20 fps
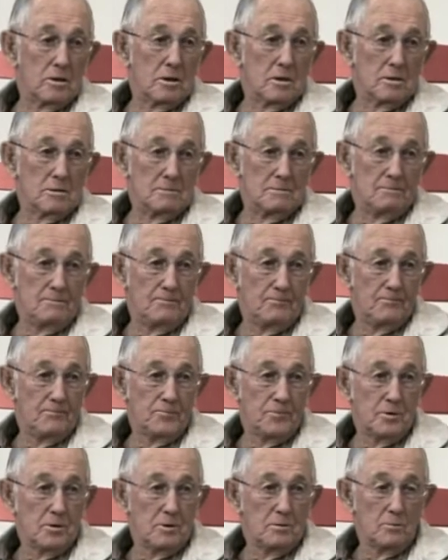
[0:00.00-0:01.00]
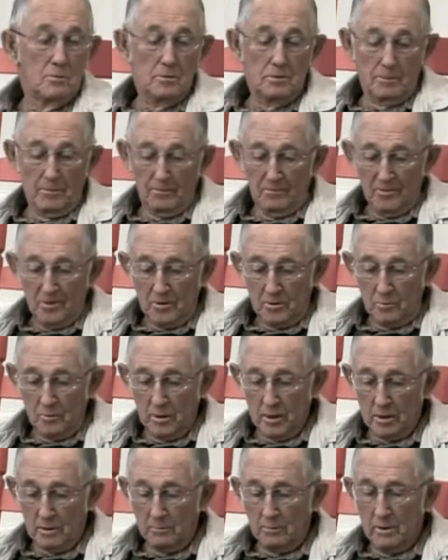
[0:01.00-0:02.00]
then.
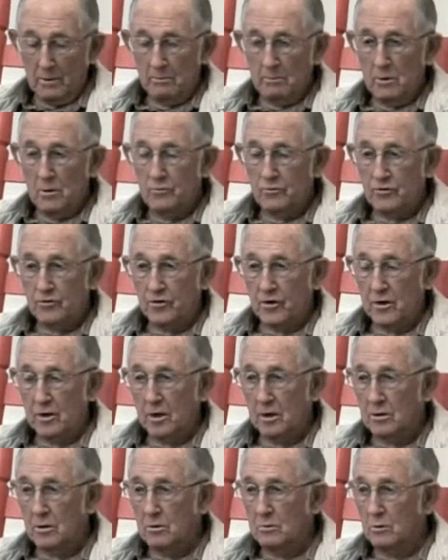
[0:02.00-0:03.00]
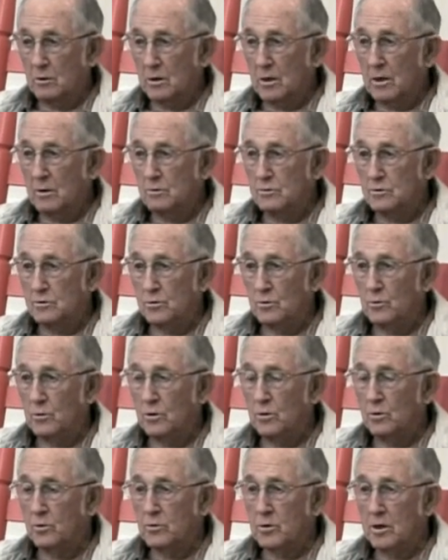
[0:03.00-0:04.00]
We had a movie theater when I was a
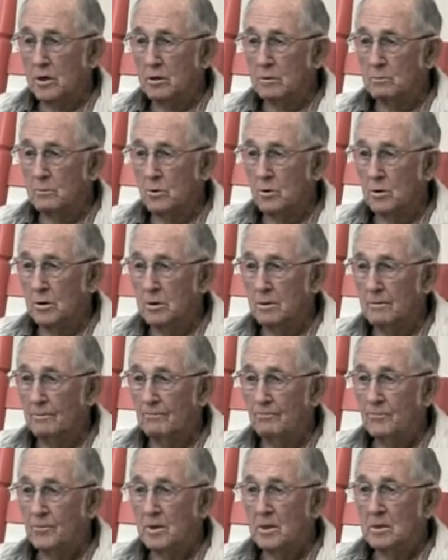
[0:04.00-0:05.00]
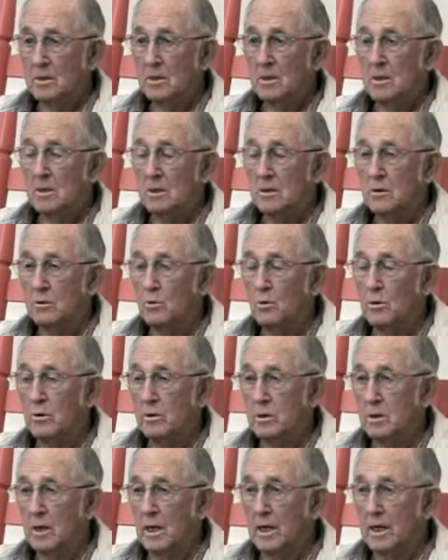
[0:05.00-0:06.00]
real young boy,
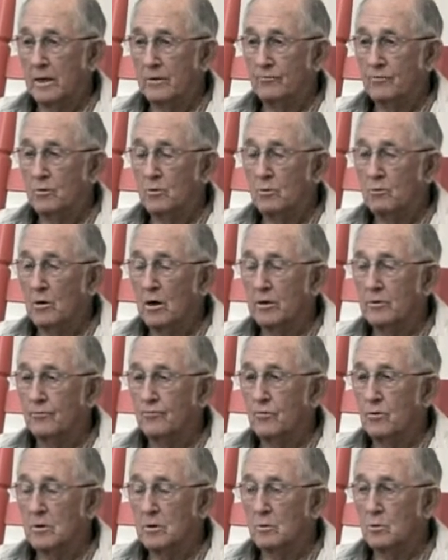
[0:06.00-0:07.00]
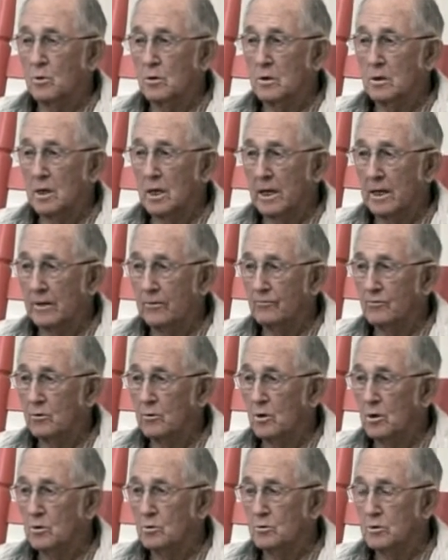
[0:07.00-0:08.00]
toward the Atlantic View, right in front of where the Atlantic
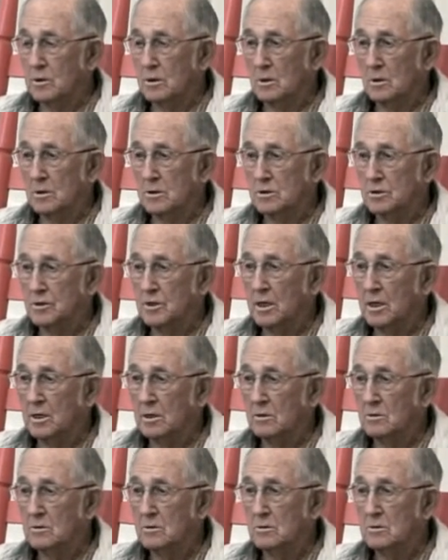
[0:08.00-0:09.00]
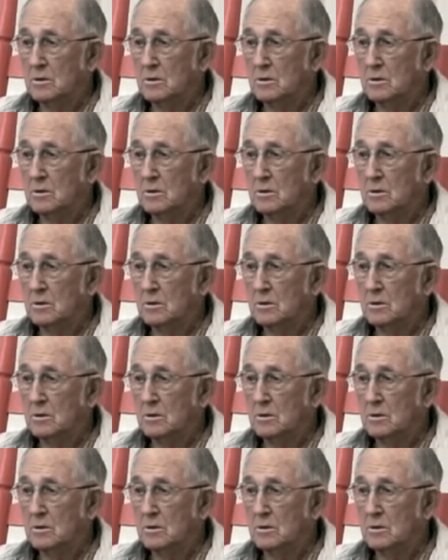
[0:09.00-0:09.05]
View Hotel is now